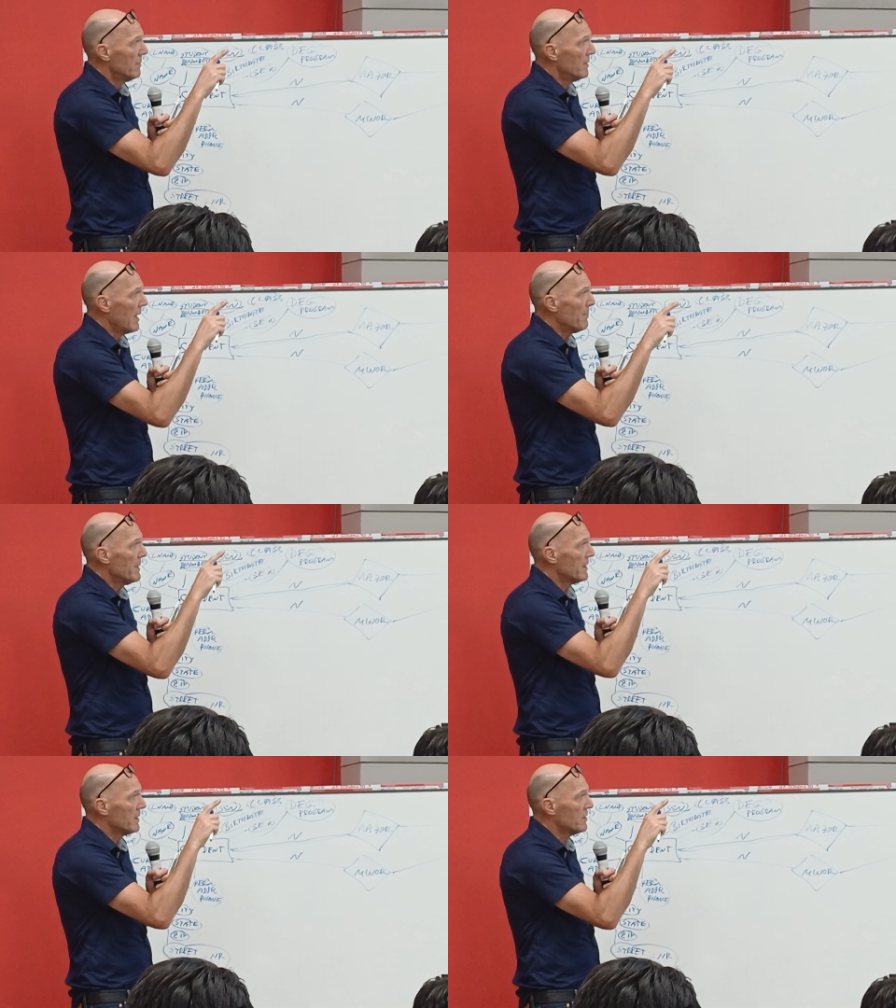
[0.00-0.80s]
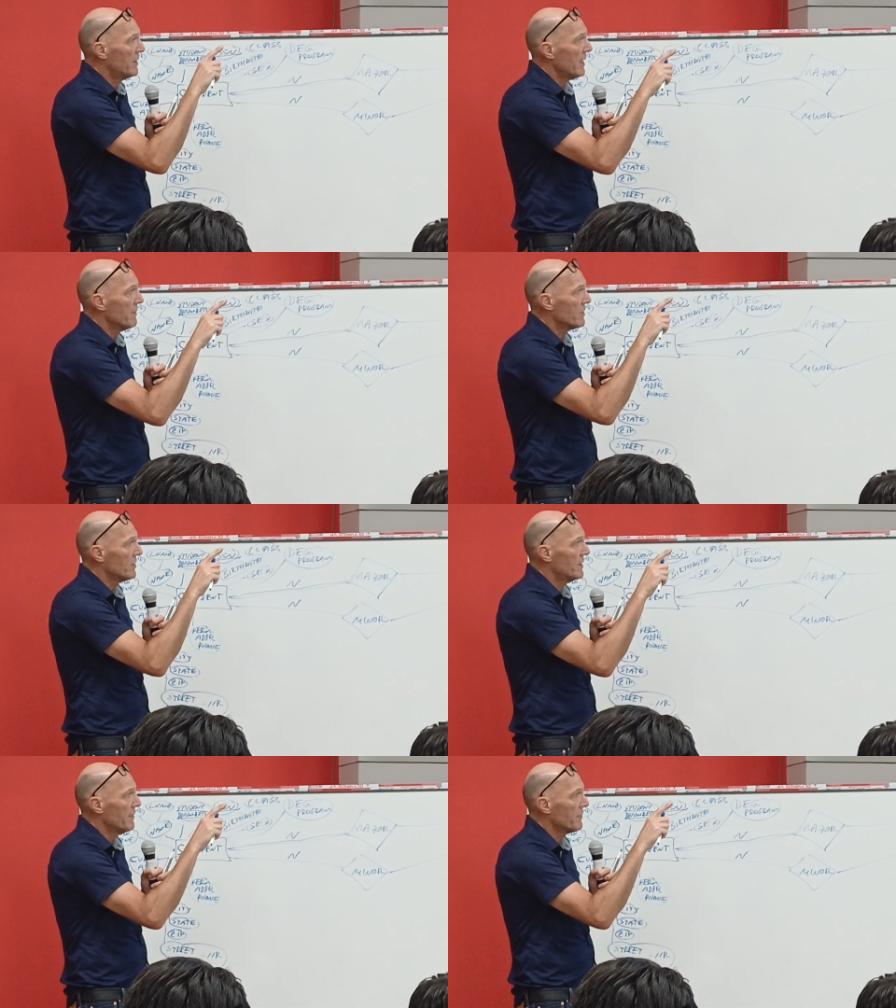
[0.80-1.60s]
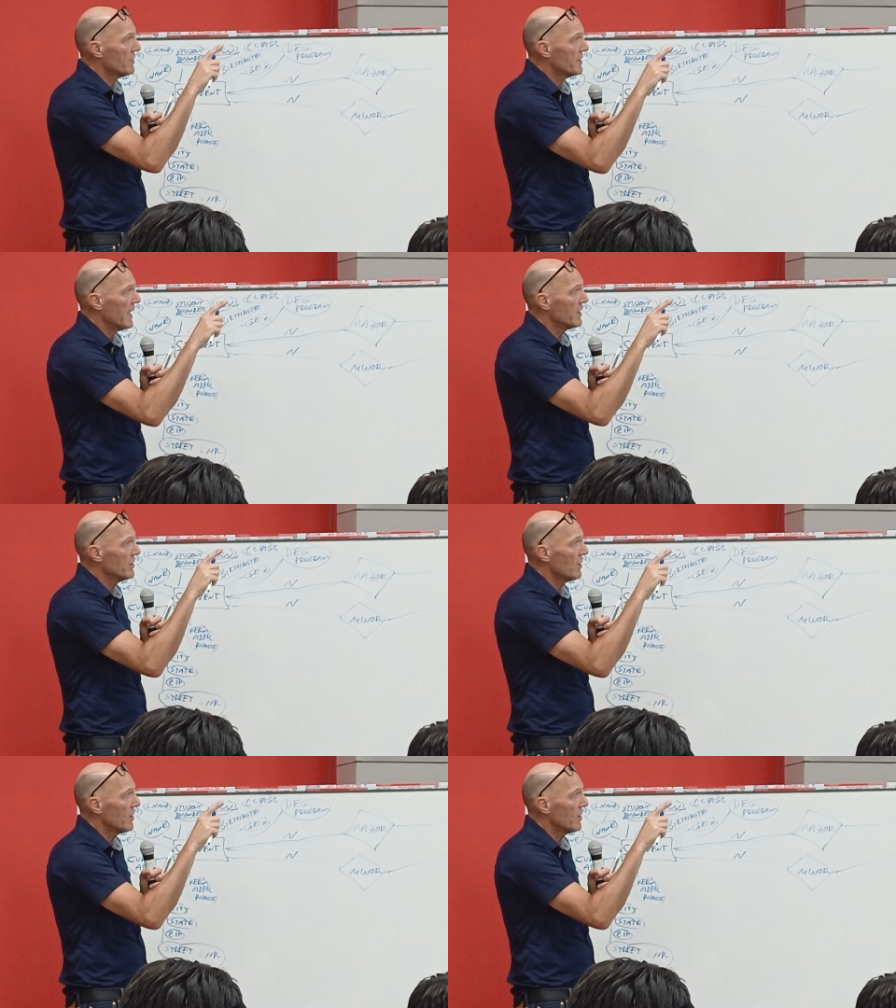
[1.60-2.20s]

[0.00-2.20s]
number distinguishes different sections